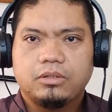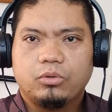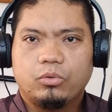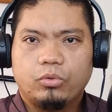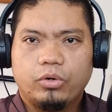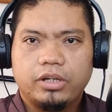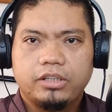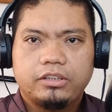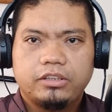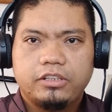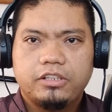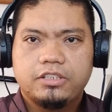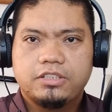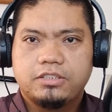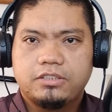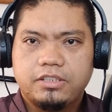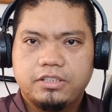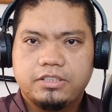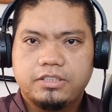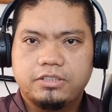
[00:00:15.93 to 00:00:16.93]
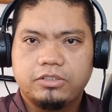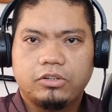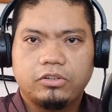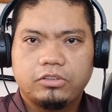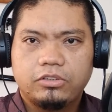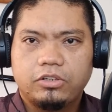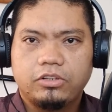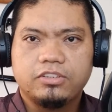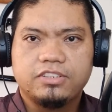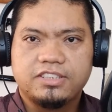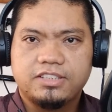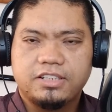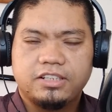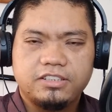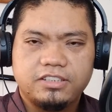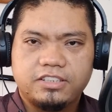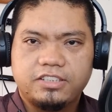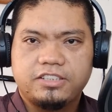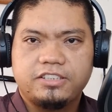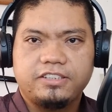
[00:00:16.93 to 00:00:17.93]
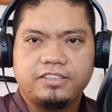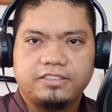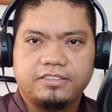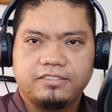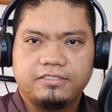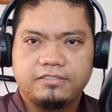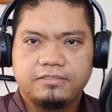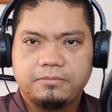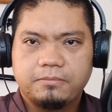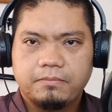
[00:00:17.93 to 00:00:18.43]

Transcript: What is this so-called Zanshin?